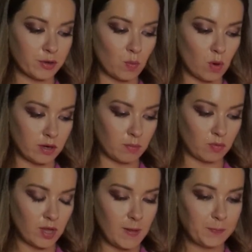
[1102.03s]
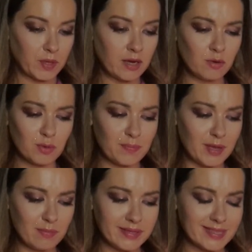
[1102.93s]
you want to move. I don't know,
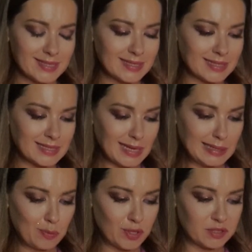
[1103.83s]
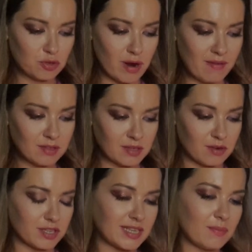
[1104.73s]
maybe this is exactly with
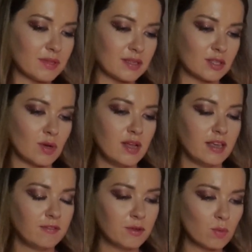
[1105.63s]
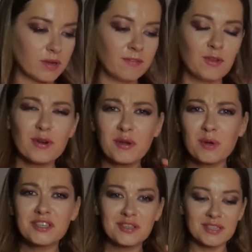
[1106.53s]
traveling or something. So if your
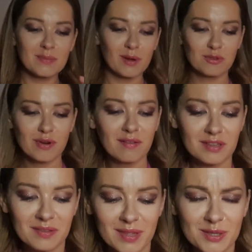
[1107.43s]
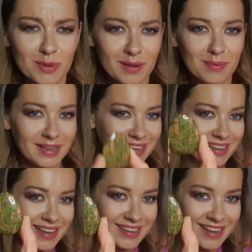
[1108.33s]
question is about traveling, that's why
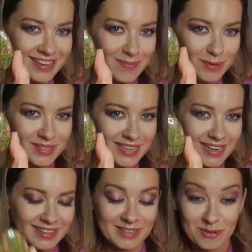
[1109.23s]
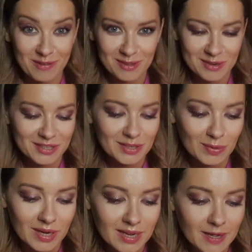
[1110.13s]
I keep on saying the Traveler's
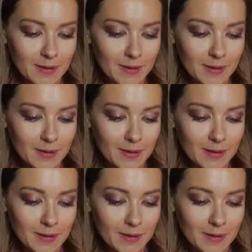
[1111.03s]
Stone,